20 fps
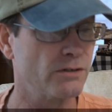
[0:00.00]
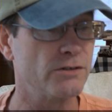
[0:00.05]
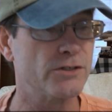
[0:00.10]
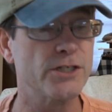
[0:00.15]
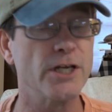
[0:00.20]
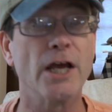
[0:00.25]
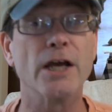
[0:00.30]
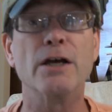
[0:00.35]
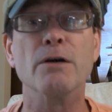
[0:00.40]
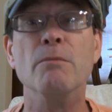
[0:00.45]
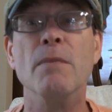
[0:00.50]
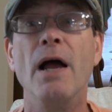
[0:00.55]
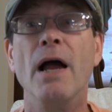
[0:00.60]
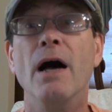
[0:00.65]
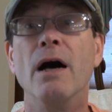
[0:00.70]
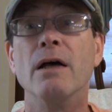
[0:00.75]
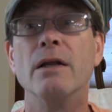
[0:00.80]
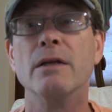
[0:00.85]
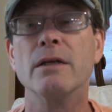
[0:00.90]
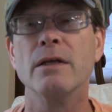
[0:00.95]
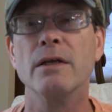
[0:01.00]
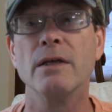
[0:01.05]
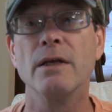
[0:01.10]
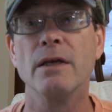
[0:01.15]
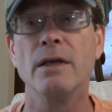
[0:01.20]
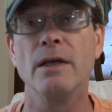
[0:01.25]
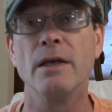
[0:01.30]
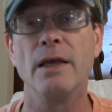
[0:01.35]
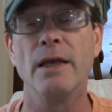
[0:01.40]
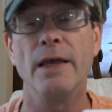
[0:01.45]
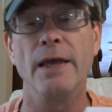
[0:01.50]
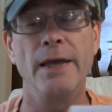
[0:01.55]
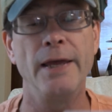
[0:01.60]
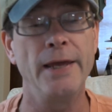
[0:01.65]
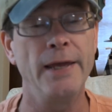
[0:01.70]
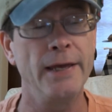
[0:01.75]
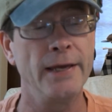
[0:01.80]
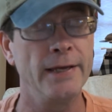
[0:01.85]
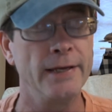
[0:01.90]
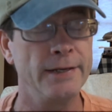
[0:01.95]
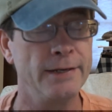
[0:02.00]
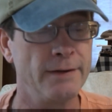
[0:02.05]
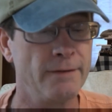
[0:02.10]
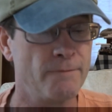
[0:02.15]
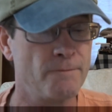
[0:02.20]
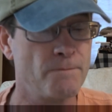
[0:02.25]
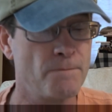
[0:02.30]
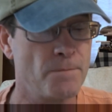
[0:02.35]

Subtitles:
to check them out. And